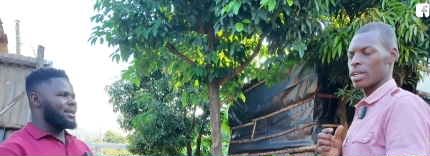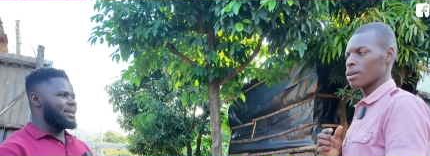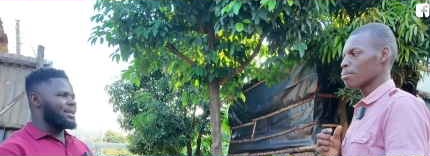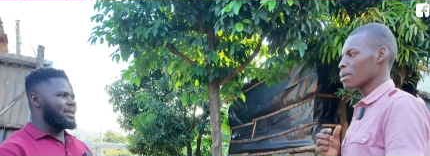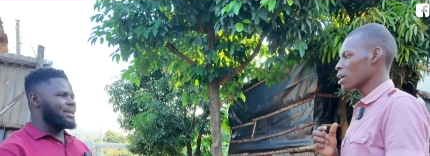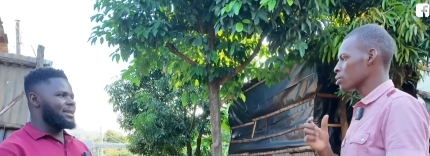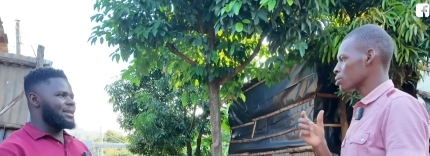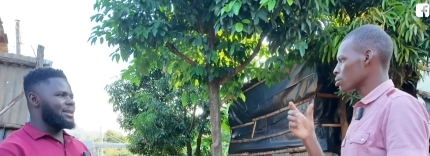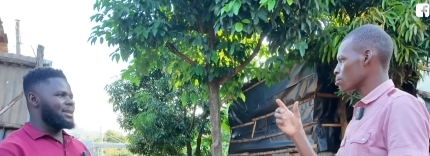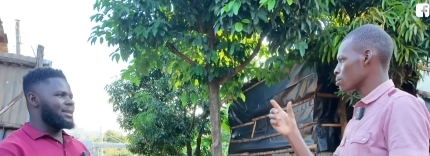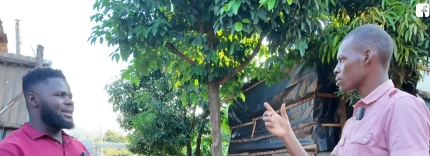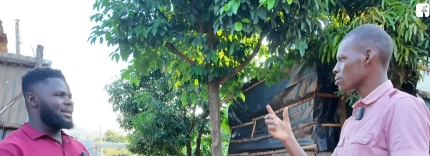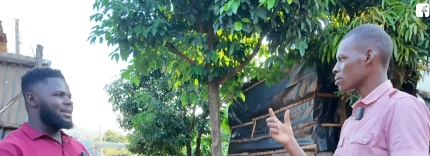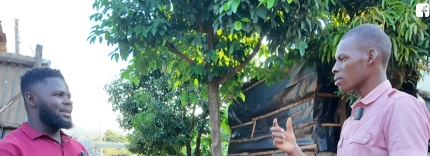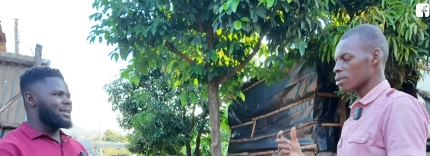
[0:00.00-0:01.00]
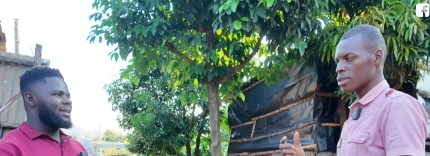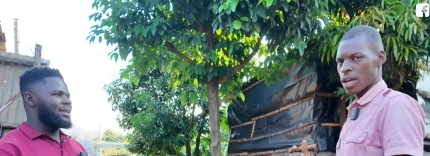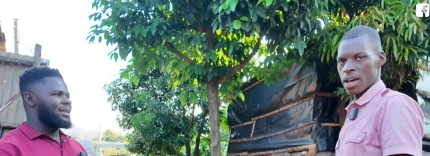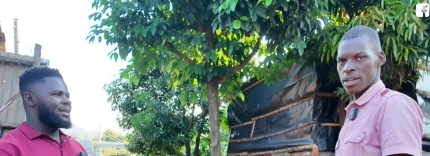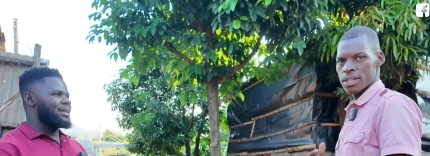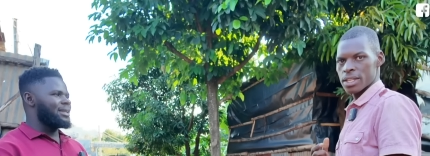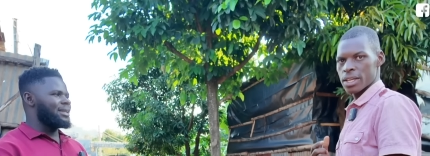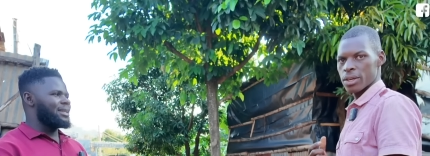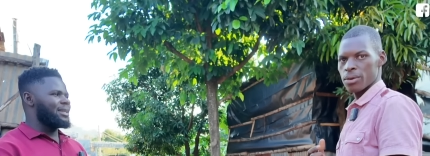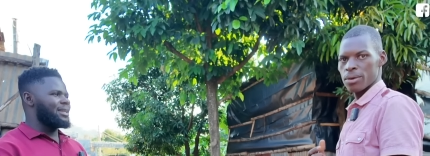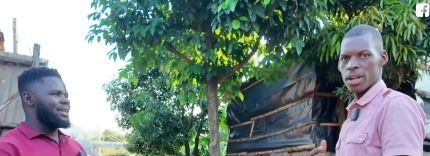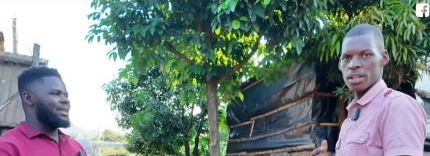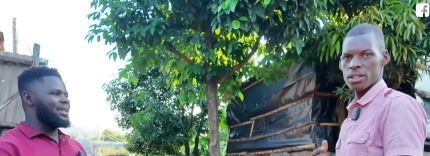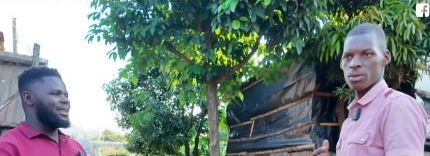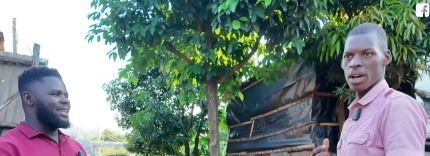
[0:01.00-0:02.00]
Speaker 1: the mushrooms will not ask you
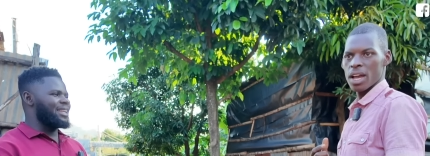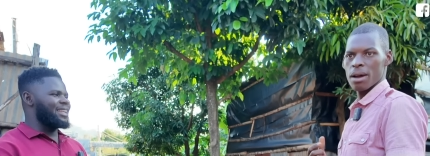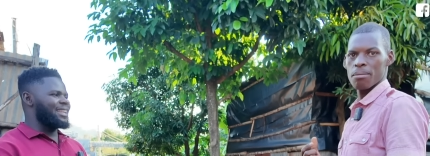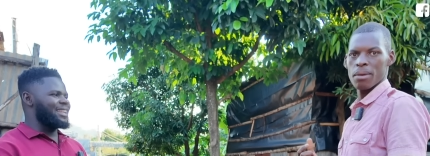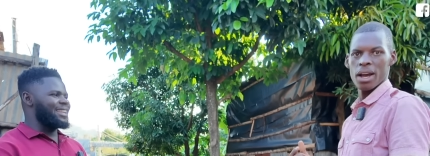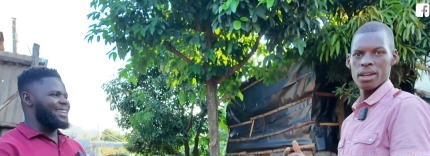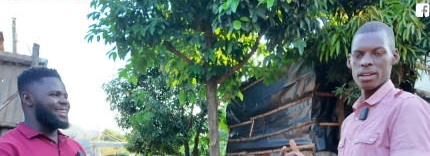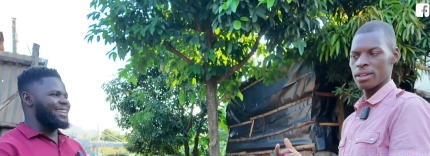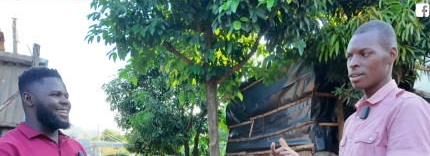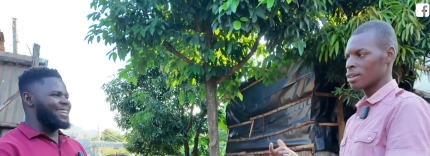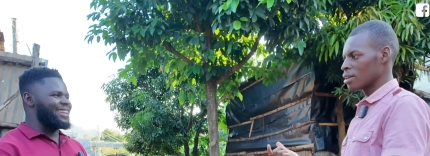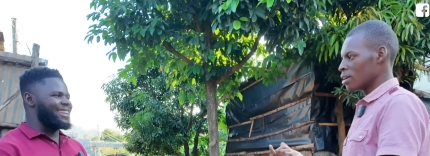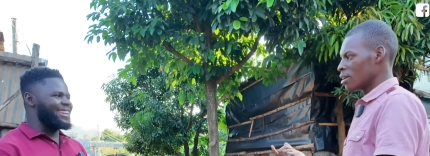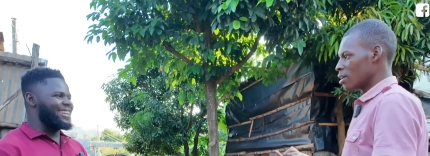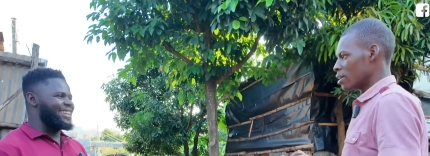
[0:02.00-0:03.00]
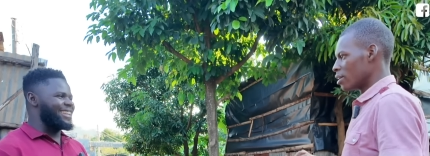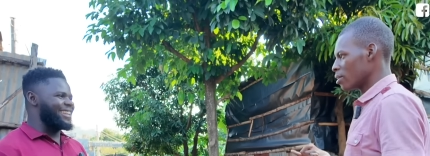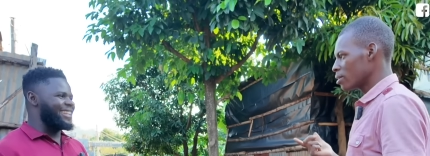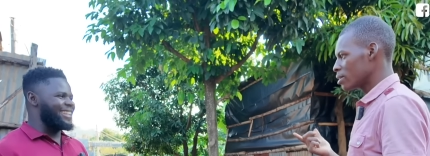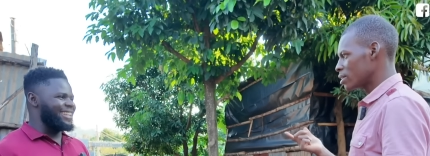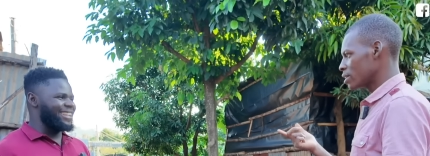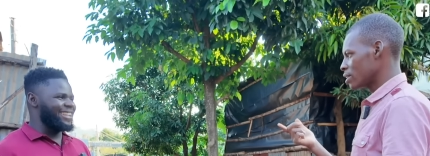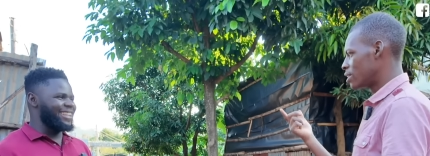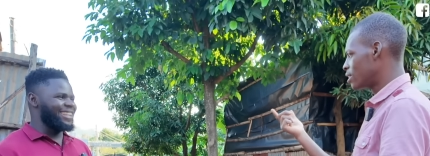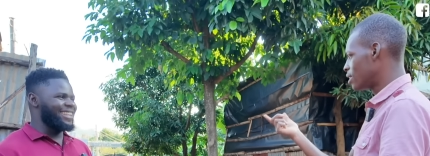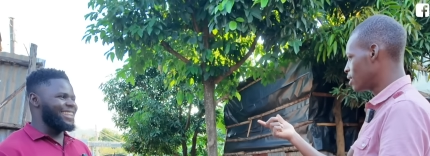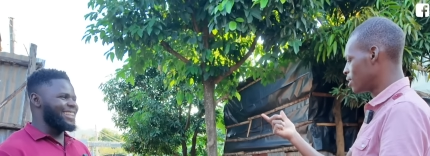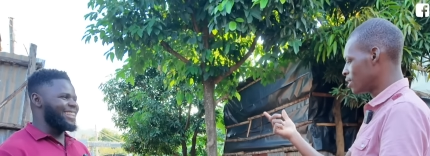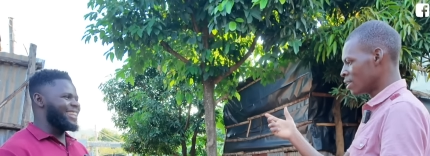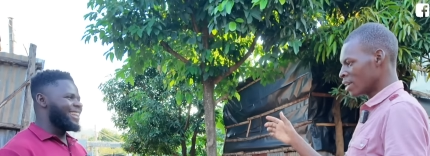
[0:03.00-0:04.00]
that why am I naughty?
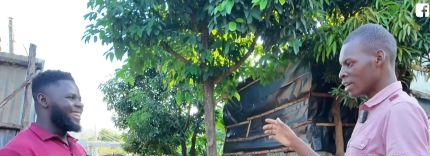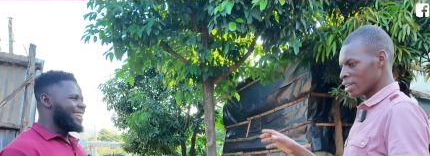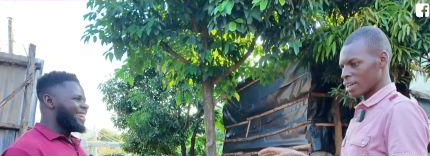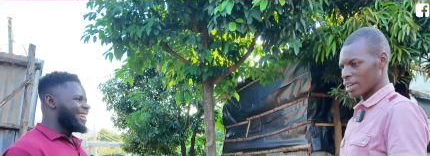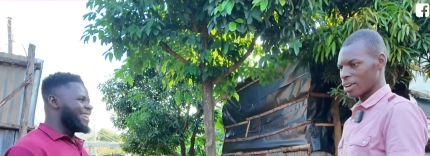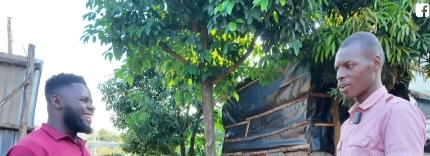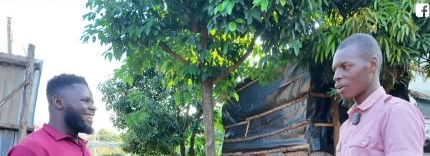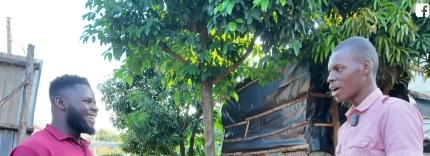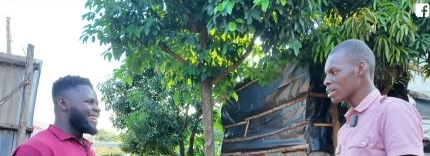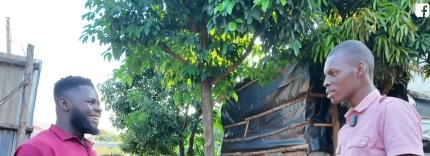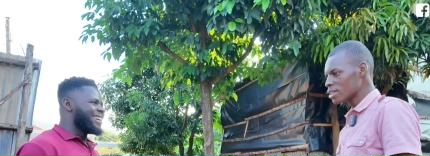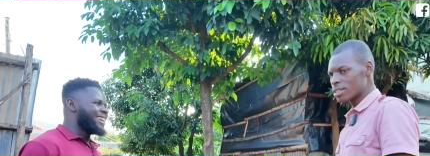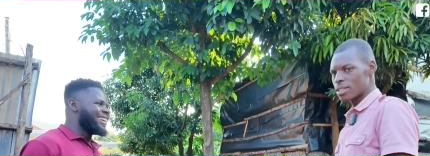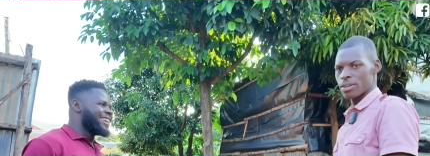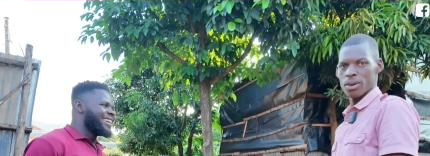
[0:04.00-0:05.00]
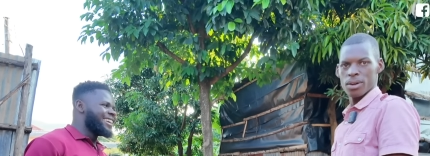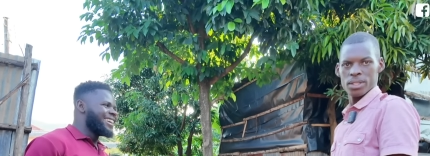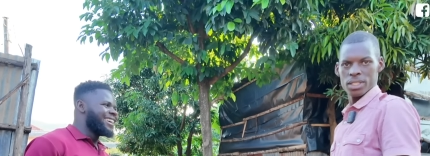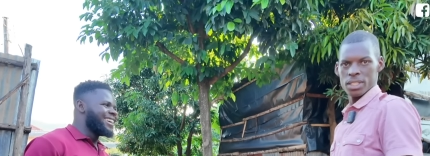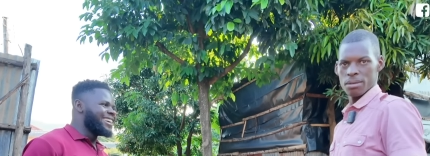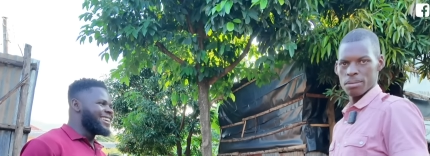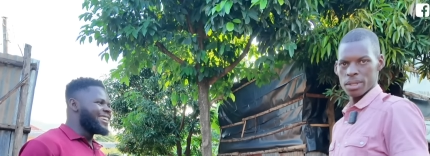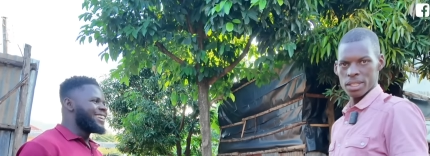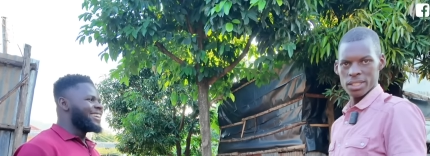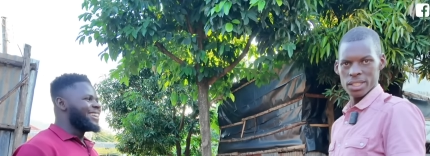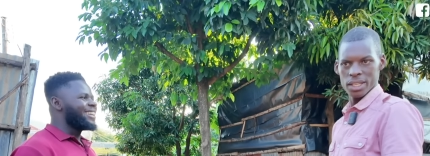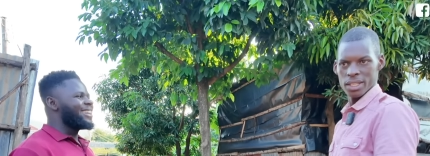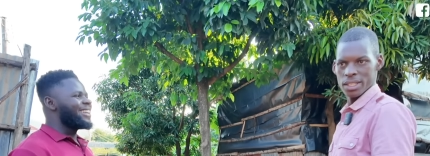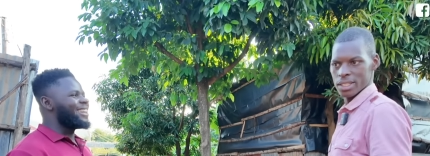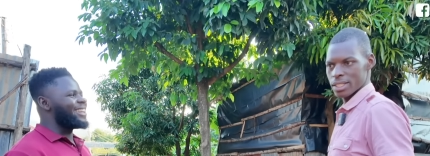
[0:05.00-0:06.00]
Why is it not
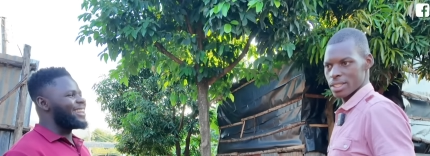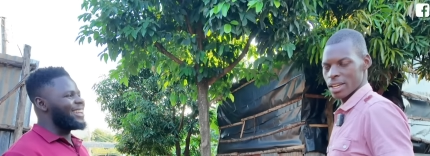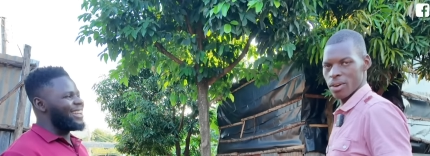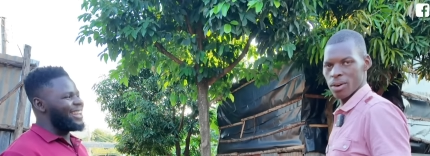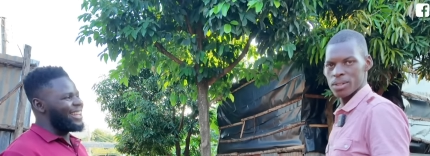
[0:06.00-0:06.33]
cemented? They